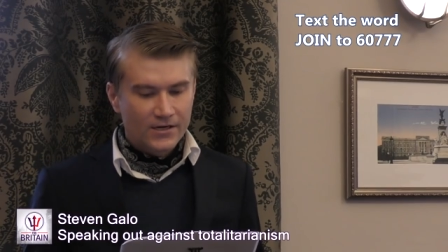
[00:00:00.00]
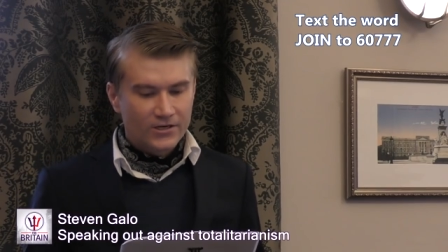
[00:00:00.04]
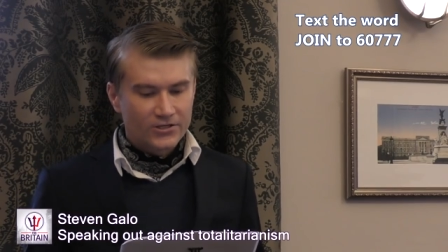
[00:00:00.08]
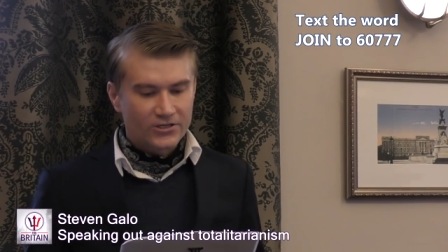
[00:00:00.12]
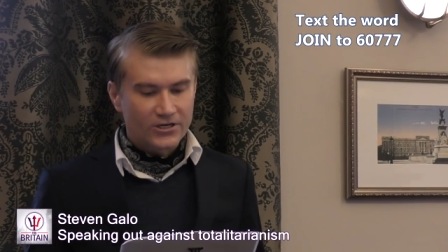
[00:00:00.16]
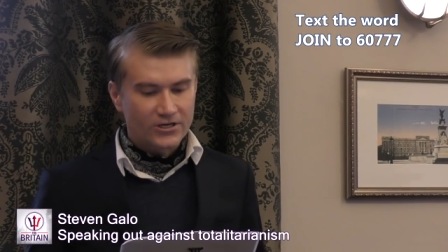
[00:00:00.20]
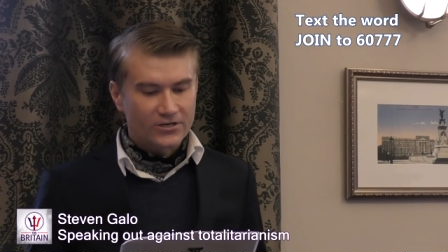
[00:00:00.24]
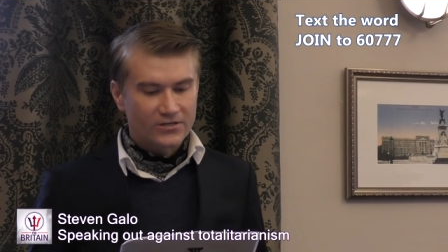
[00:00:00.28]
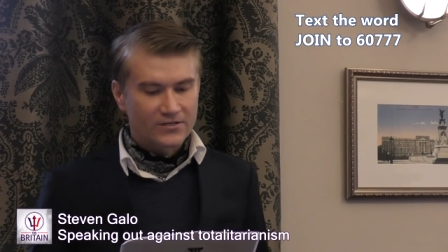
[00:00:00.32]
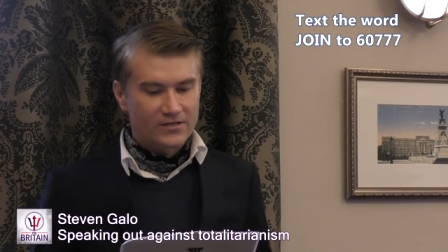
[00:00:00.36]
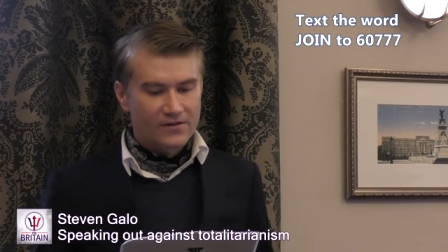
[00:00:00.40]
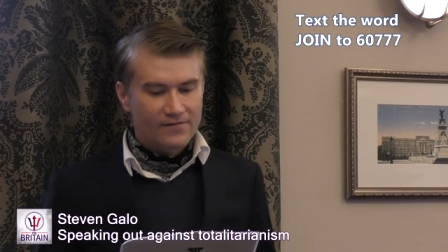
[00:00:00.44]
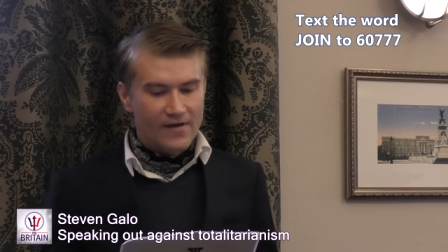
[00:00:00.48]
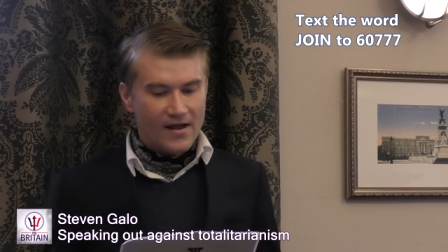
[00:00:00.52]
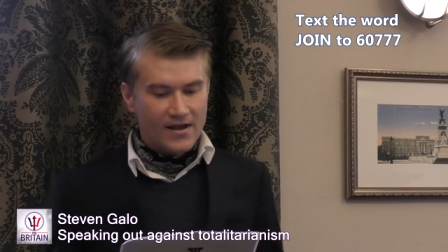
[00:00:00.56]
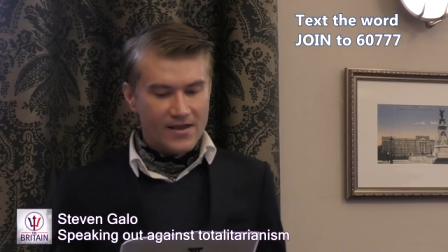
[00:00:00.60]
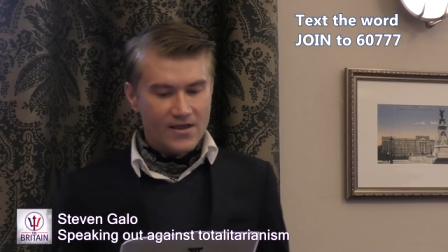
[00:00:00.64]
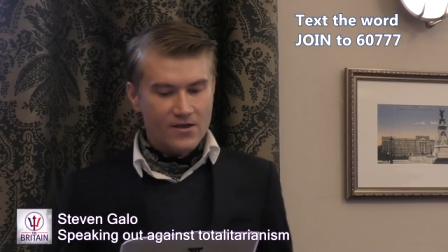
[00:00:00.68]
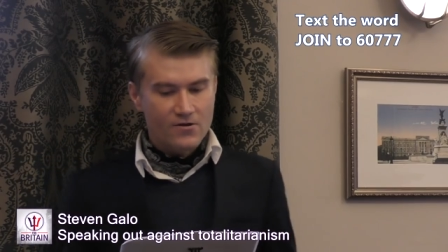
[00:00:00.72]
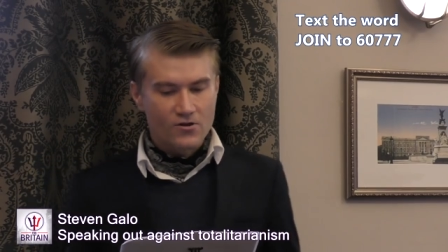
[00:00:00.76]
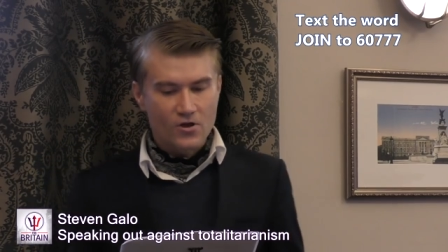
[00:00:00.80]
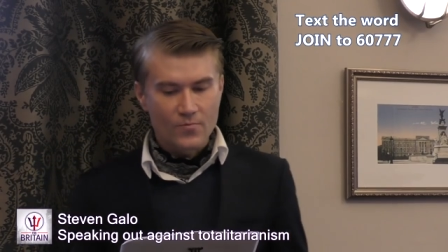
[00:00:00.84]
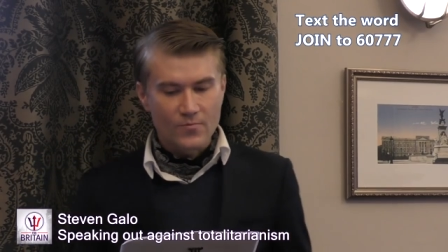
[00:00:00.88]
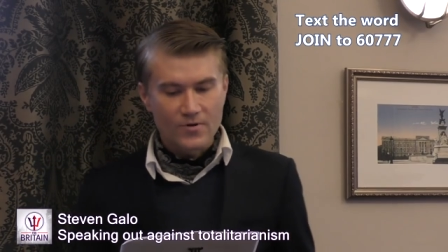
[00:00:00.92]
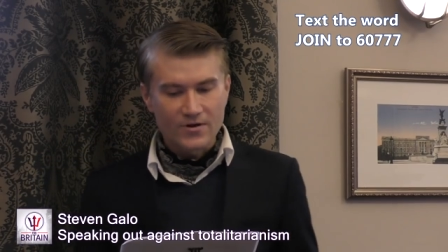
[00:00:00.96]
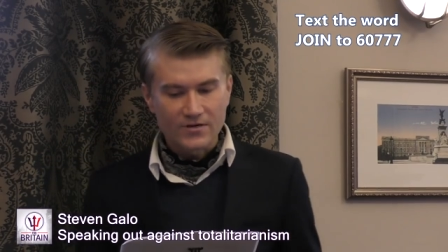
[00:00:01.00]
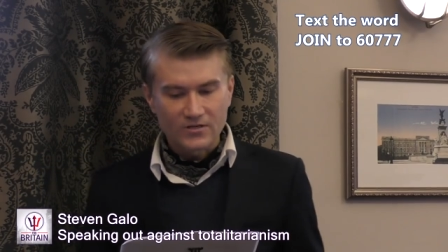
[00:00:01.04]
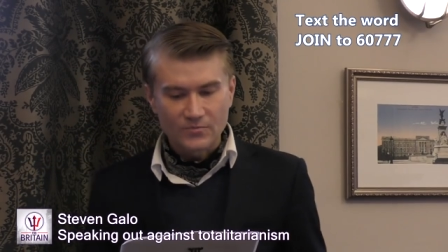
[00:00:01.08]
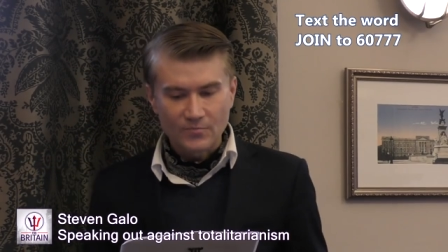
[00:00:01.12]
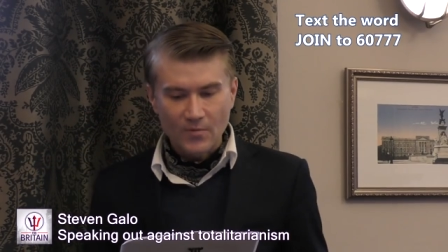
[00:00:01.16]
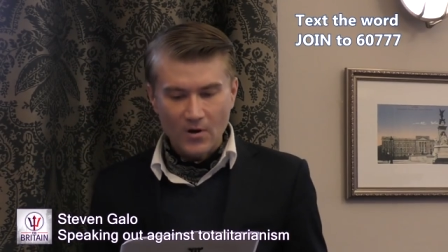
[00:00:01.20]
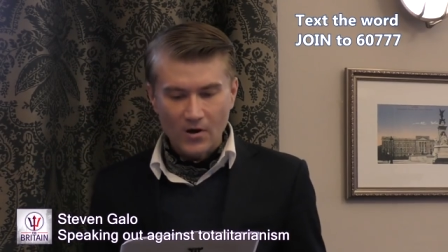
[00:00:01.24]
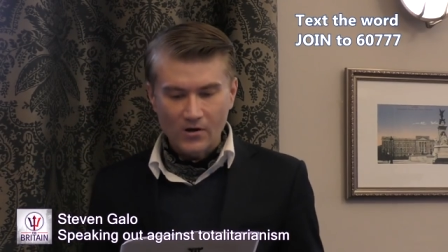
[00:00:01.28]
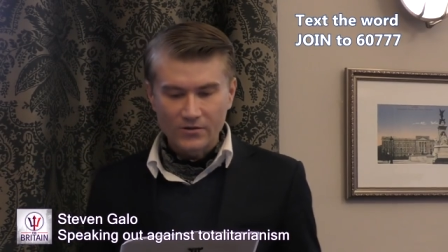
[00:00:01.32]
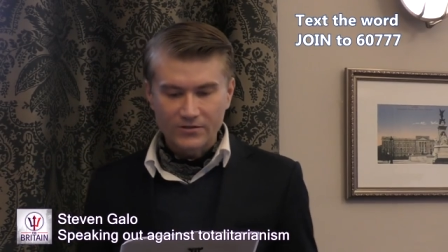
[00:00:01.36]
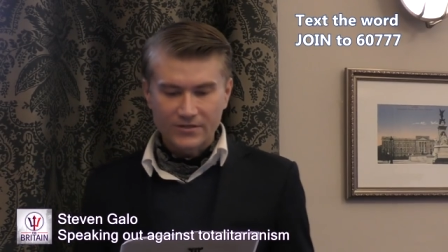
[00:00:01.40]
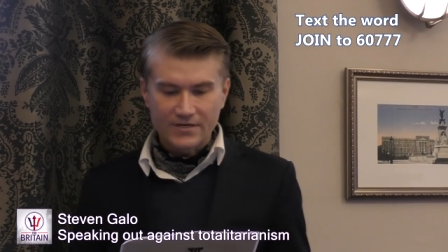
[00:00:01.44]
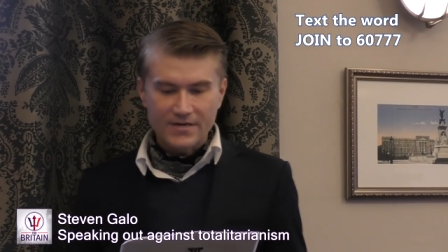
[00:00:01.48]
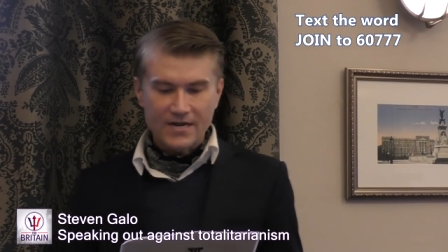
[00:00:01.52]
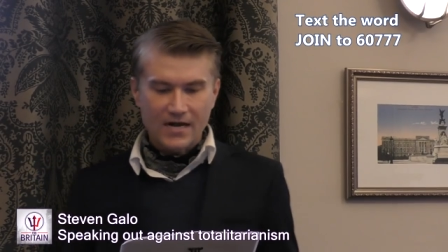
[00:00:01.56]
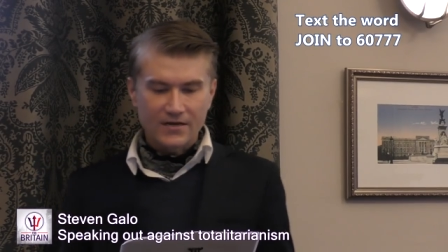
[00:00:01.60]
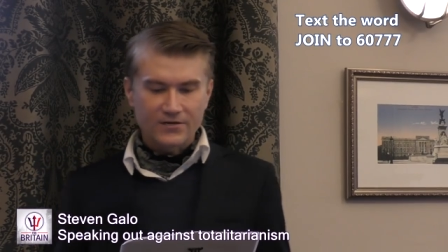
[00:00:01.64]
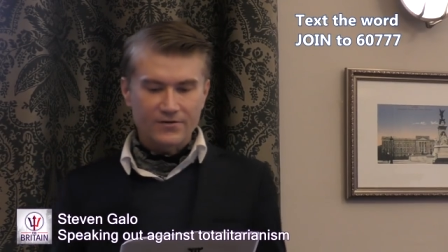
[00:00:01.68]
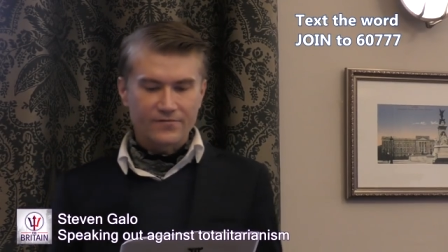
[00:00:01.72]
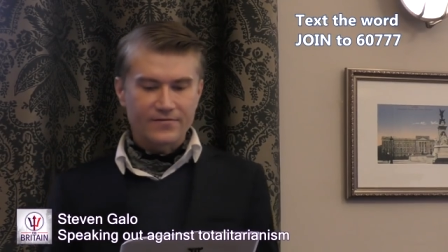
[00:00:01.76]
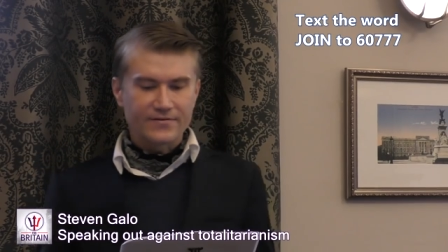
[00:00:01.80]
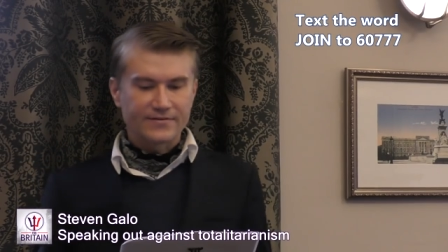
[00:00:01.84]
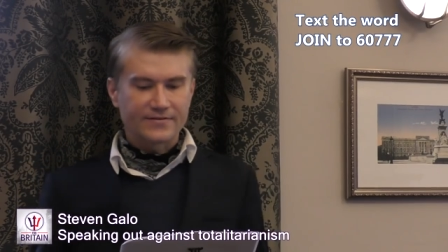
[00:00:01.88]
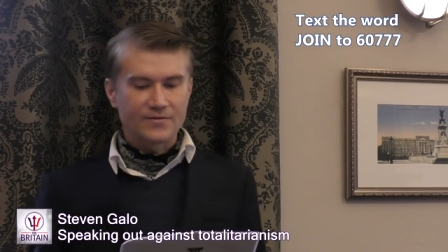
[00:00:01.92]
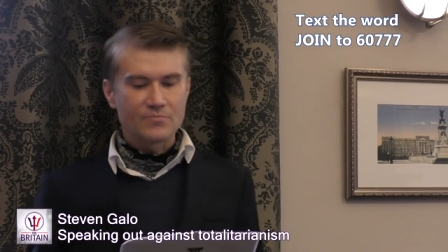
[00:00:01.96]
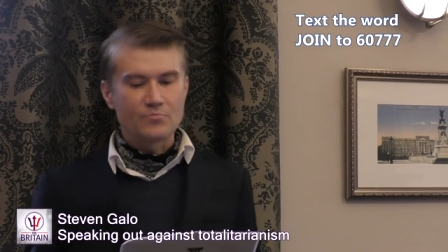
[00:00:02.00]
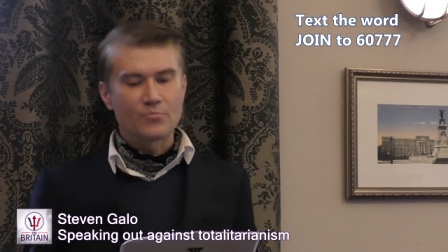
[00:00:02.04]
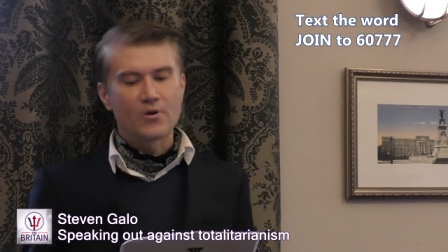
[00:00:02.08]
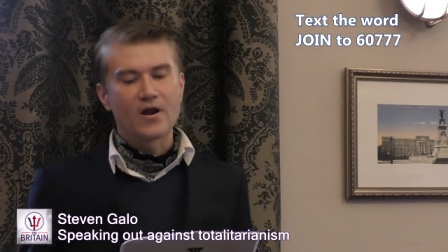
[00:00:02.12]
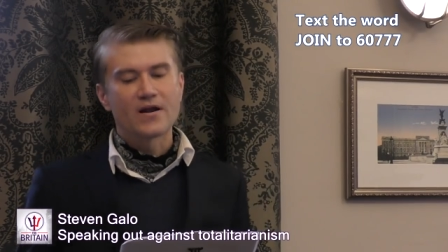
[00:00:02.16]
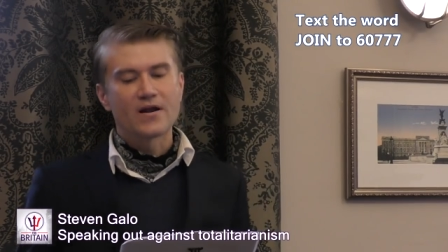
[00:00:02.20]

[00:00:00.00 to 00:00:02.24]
Czechoslovakian Communist Party gatherings in